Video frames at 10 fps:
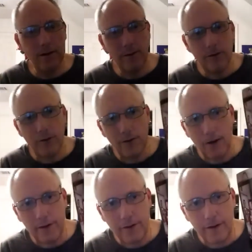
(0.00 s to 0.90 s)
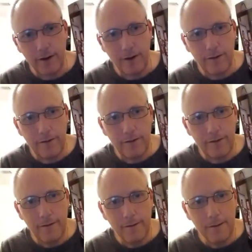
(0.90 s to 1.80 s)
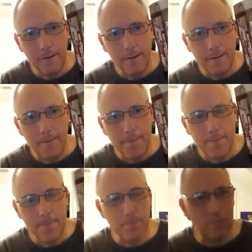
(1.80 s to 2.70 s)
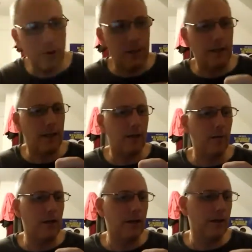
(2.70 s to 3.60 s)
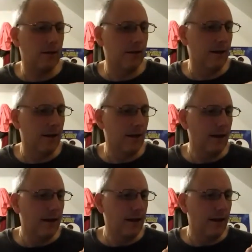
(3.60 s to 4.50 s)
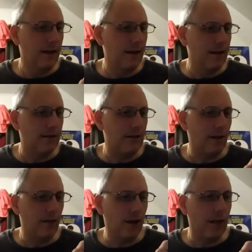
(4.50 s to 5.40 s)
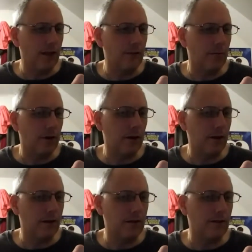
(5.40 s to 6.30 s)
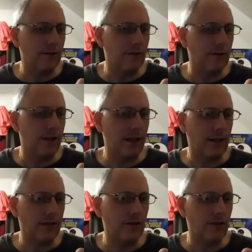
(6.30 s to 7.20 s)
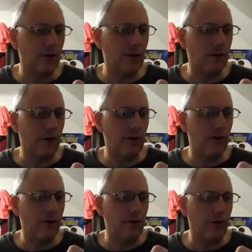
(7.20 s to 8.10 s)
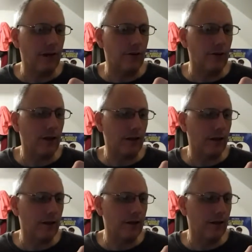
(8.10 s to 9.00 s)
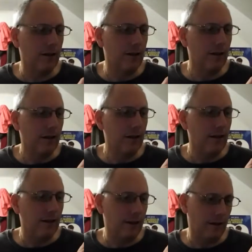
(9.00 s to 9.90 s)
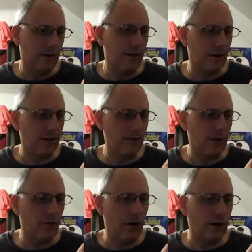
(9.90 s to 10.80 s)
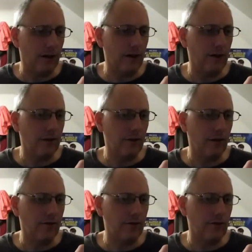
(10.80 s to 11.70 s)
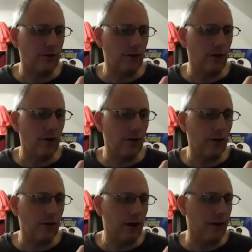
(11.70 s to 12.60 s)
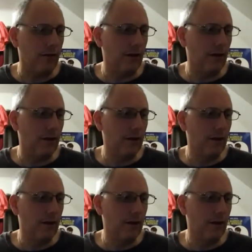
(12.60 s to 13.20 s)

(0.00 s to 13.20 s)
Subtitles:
It's right there. But anyway, Steve Landisberg is Detective Sergeant Arthur Dietrich. And like I said, Ron Carey's Officer Carl Levitt.